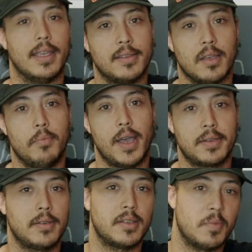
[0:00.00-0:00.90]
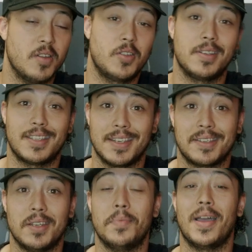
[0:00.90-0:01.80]
is a best suspension
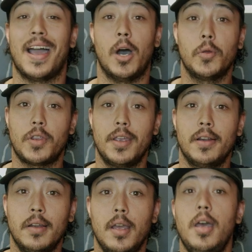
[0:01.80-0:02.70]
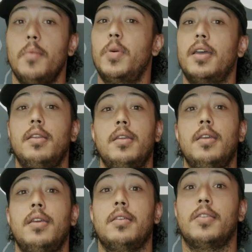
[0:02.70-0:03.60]
system out there, but
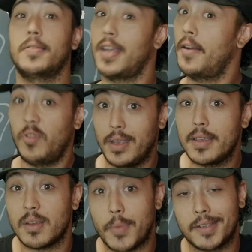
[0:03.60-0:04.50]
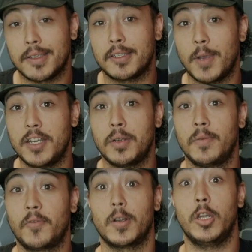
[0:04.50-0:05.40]
there definitely is a best suspension
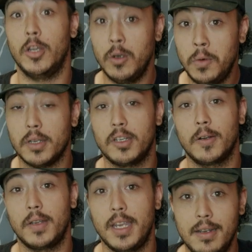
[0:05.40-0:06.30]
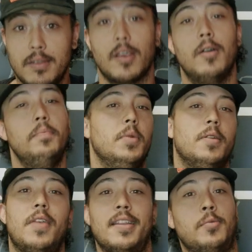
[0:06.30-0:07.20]
for you and your needs. So
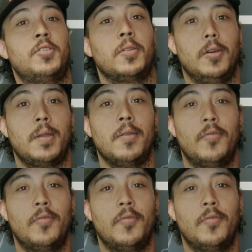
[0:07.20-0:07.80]
if that's what you're looking